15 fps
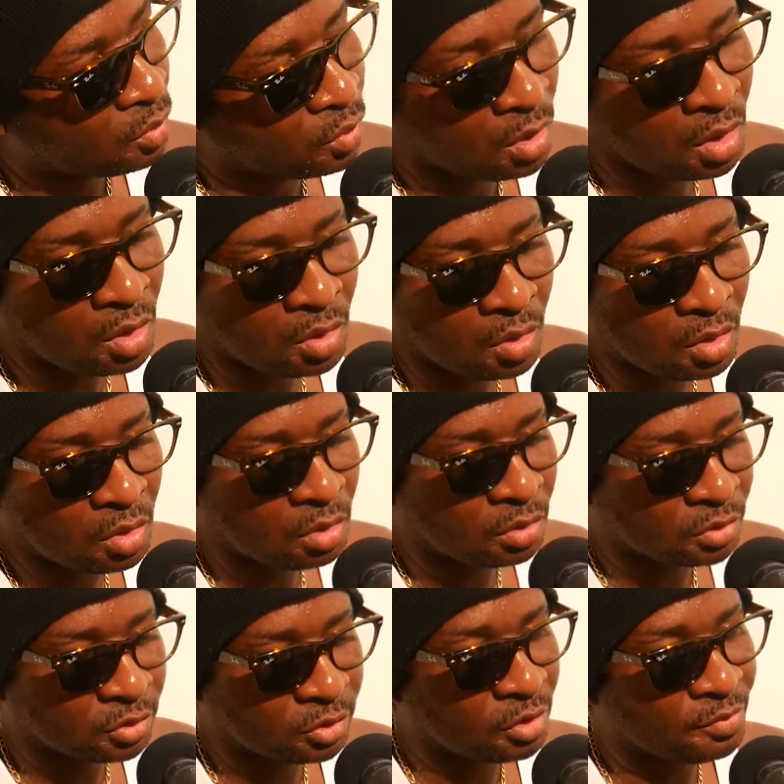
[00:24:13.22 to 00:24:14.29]

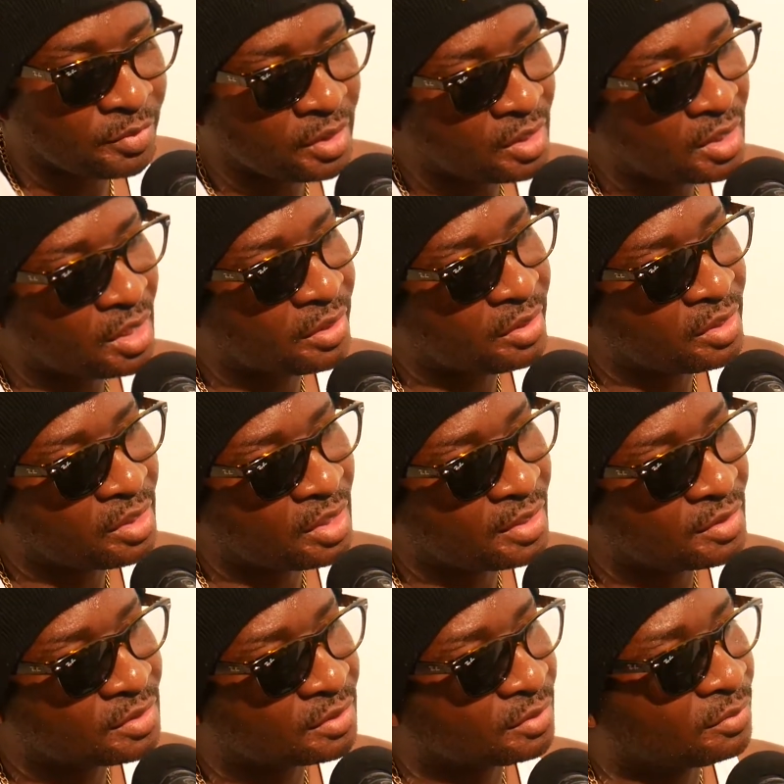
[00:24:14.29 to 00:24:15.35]
Whoa, Jamaica
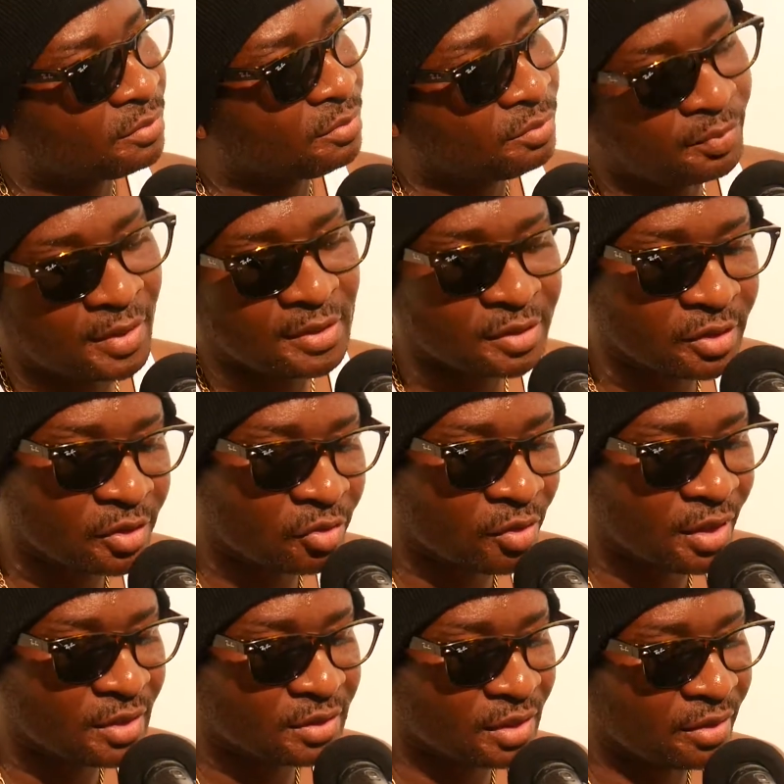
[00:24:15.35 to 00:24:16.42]
nice. Plastic
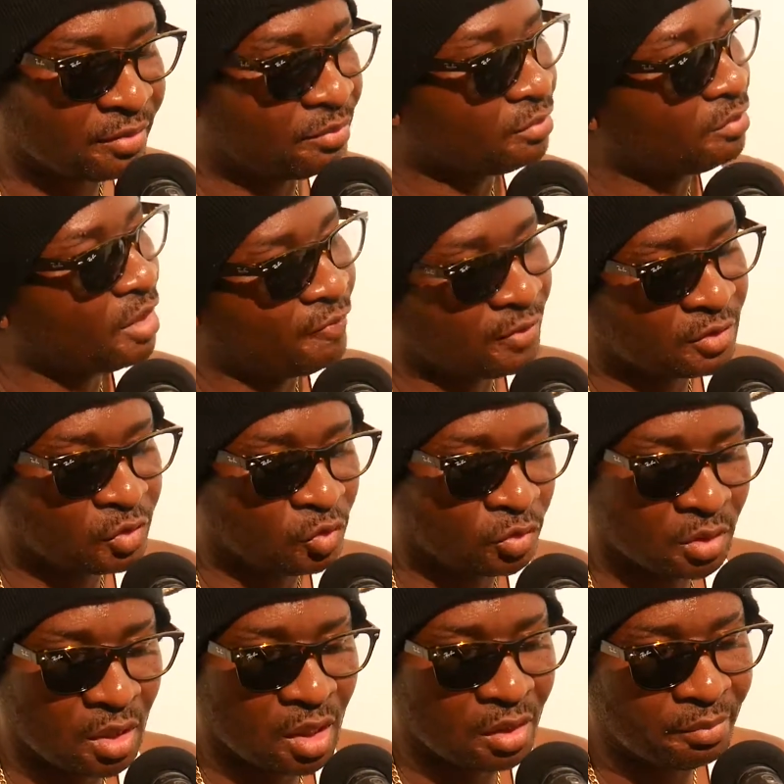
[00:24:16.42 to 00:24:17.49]
Rice, and I have a
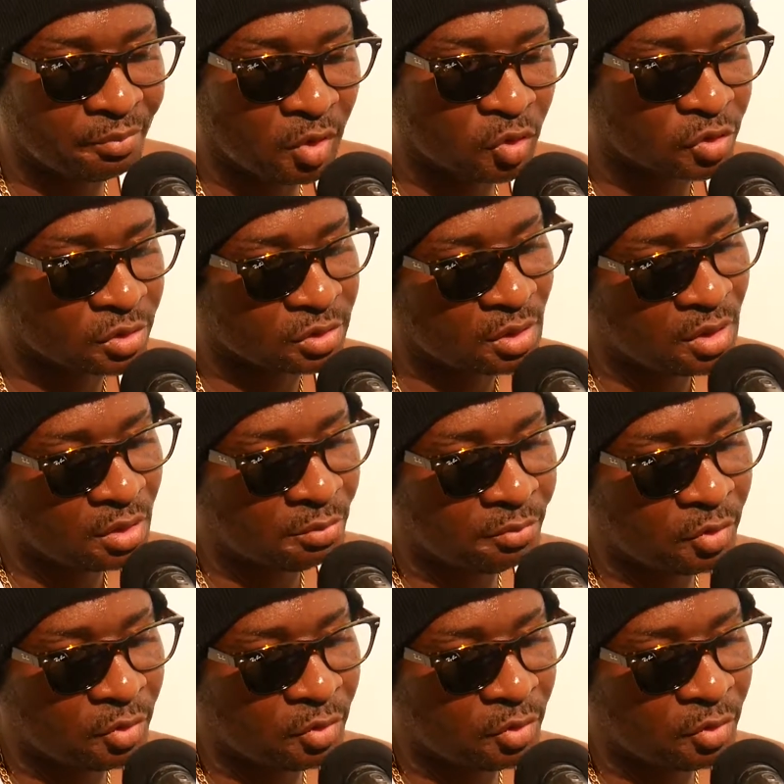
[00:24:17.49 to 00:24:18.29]
tune called Boss.